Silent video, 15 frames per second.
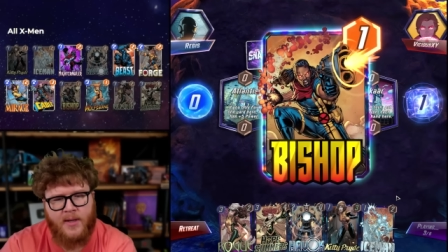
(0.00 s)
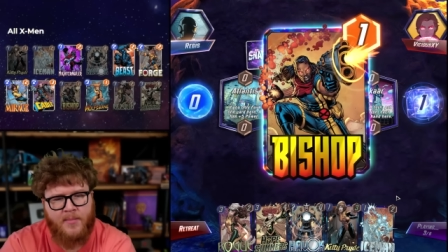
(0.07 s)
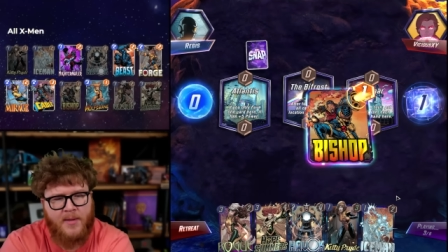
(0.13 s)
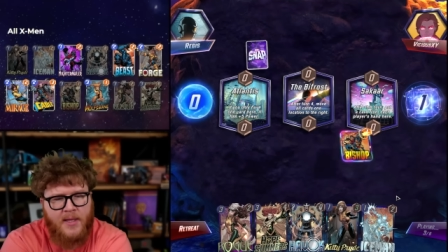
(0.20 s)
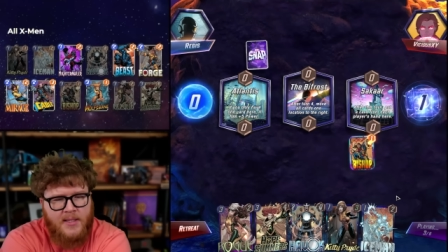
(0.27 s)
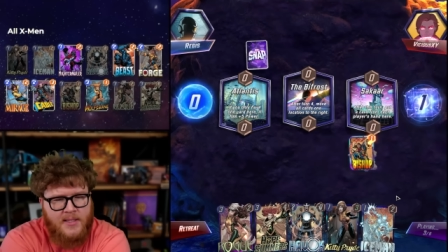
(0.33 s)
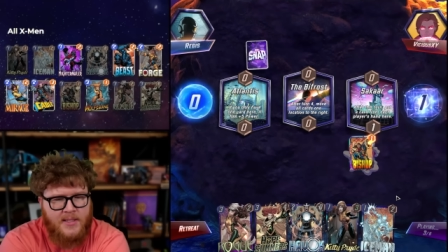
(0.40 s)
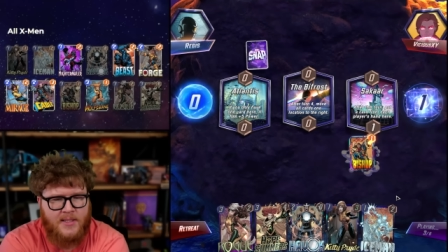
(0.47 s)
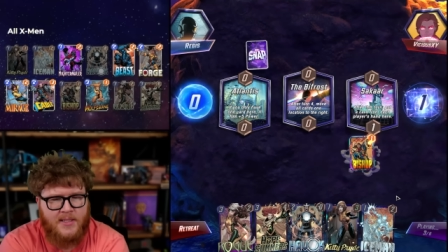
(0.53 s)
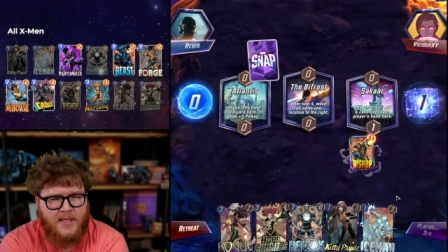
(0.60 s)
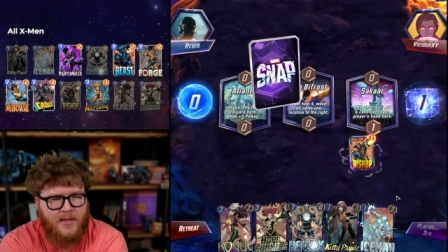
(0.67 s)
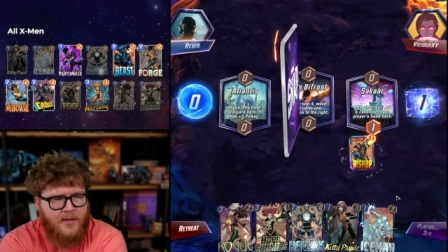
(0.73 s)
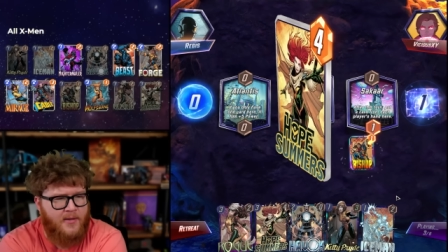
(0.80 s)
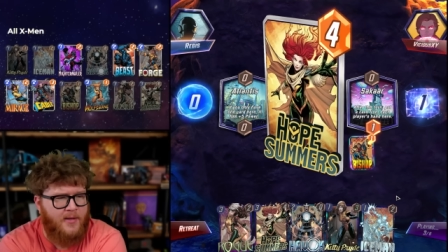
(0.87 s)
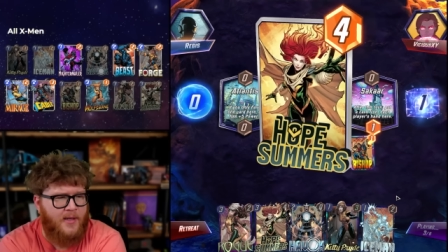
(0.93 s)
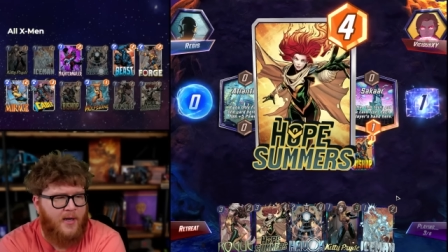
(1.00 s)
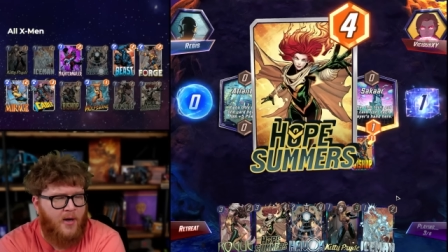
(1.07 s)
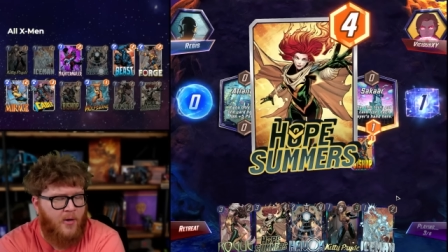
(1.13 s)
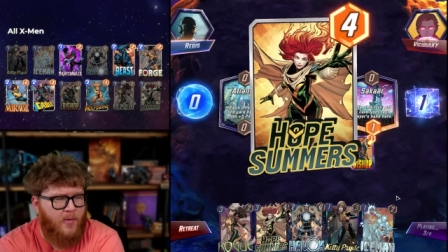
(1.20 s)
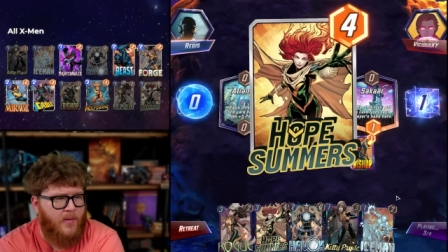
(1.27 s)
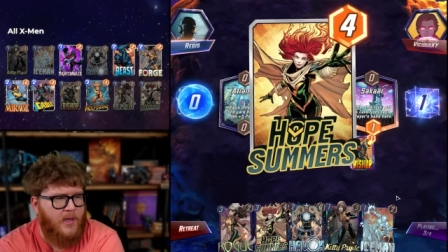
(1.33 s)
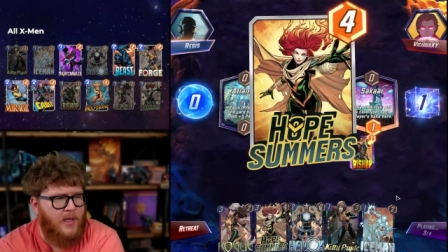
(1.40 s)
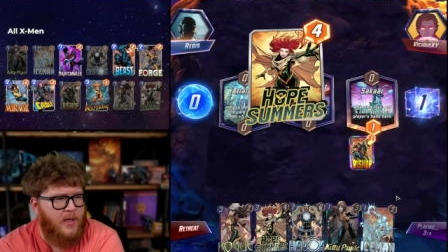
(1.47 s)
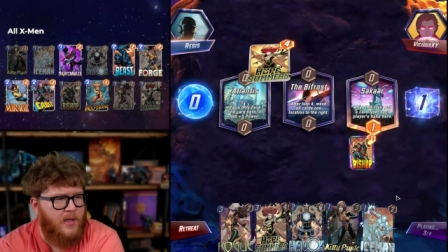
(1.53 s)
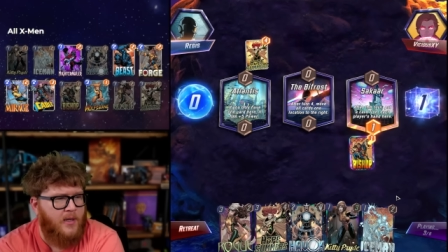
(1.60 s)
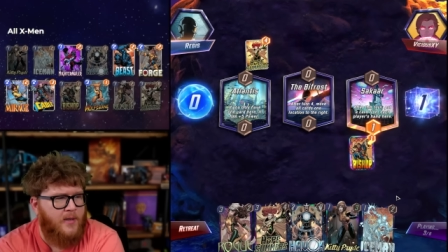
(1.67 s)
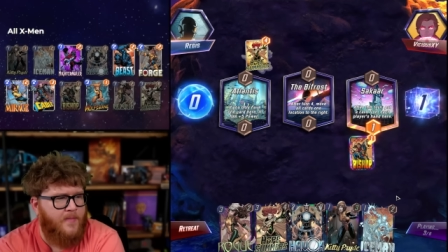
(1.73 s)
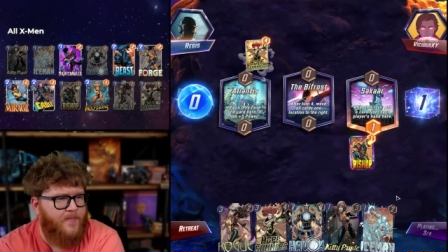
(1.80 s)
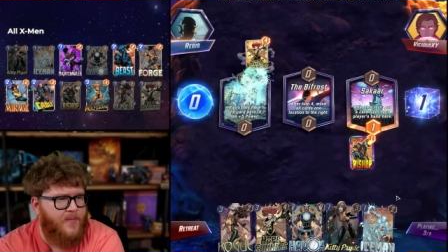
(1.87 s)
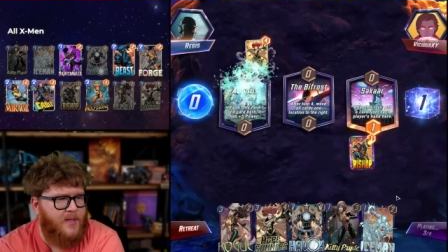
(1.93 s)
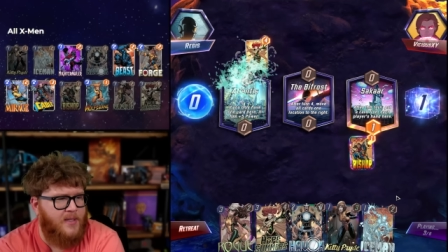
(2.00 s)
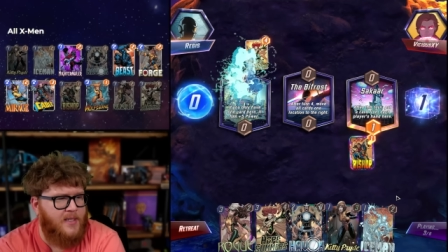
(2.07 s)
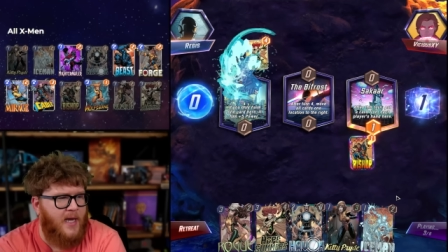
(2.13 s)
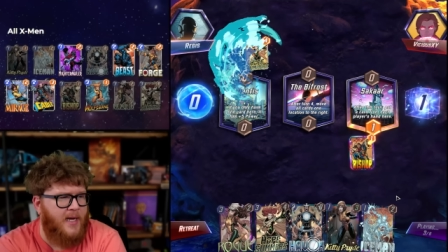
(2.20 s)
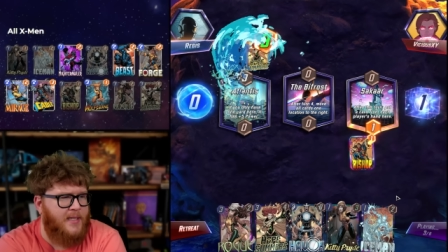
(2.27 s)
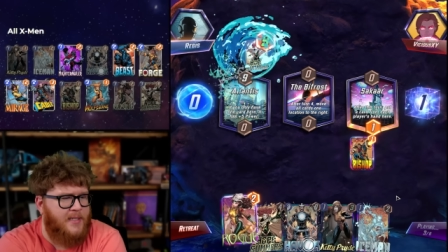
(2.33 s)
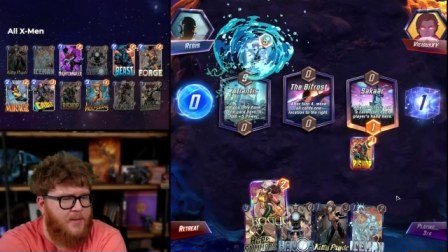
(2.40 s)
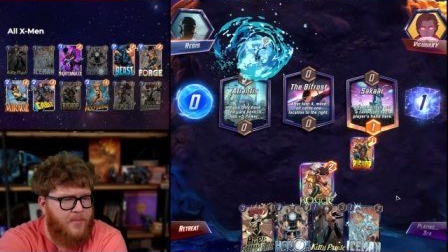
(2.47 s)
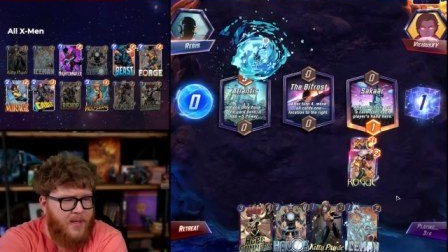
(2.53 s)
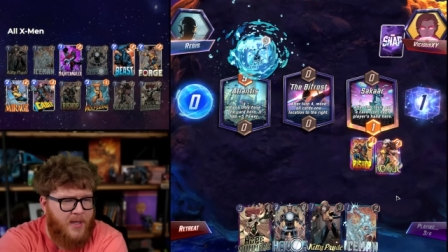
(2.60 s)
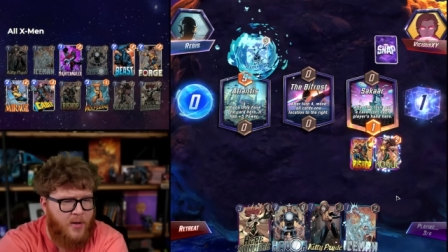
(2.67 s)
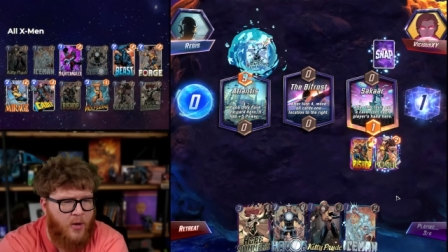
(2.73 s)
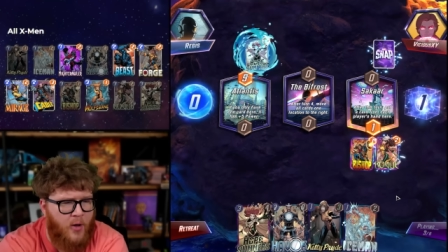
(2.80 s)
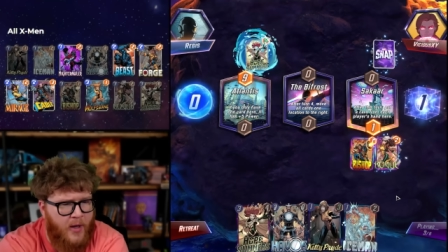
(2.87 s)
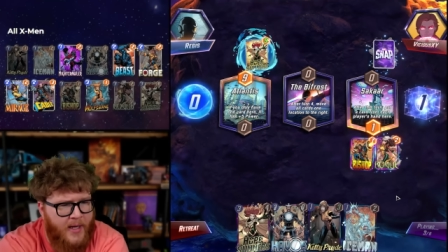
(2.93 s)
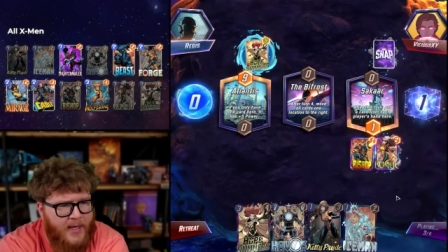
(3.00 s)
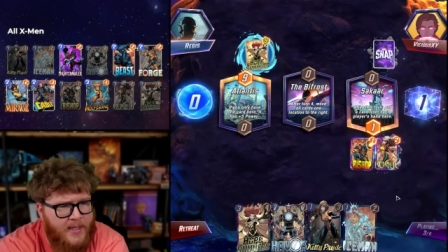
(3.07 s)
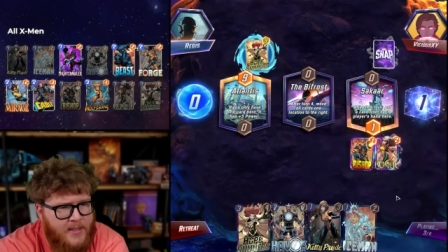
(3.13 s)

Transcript: I mean, this is still, you know, designed to be good.